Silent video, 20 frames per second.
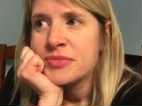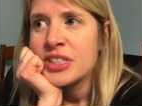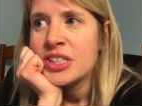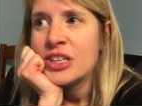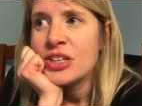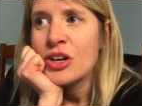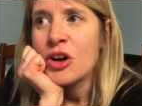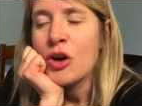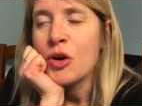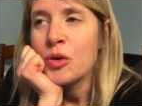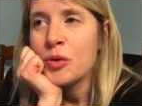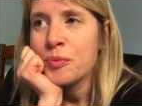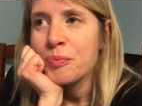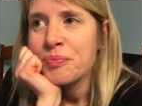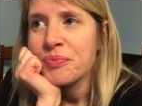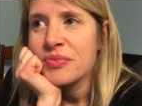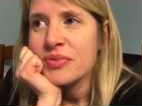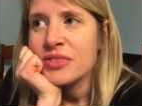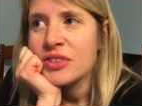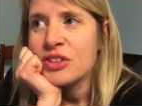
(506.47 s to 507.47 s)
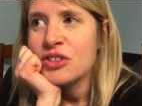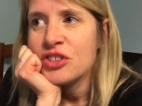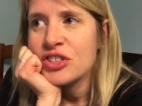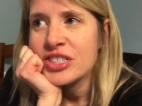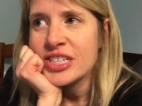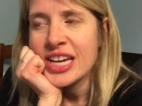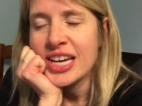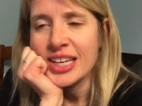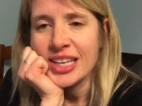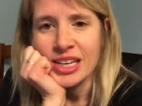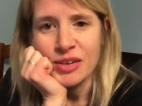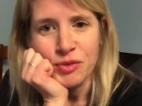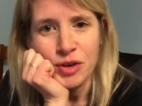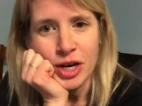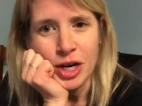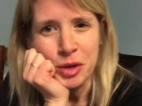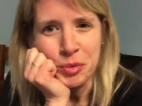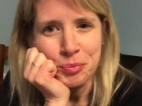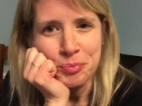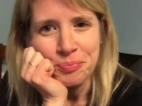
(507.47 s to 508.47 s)
you know, you just can't give
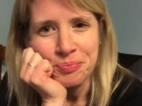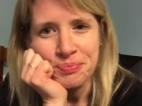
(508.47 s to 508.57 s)
up.